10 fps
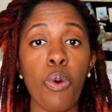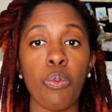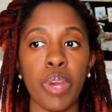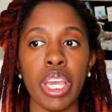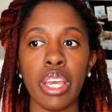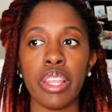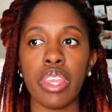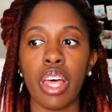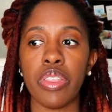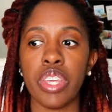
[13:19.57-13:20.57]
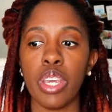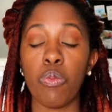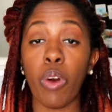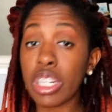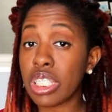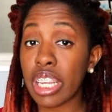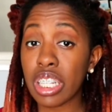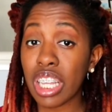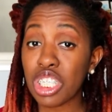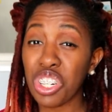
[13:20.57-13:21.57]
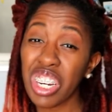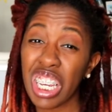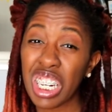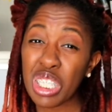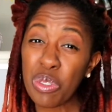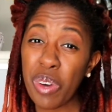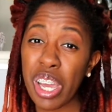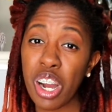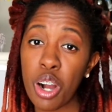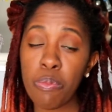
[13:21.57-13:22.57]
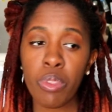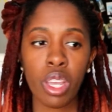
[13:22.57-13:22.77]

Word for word: with the work setting that you're in as well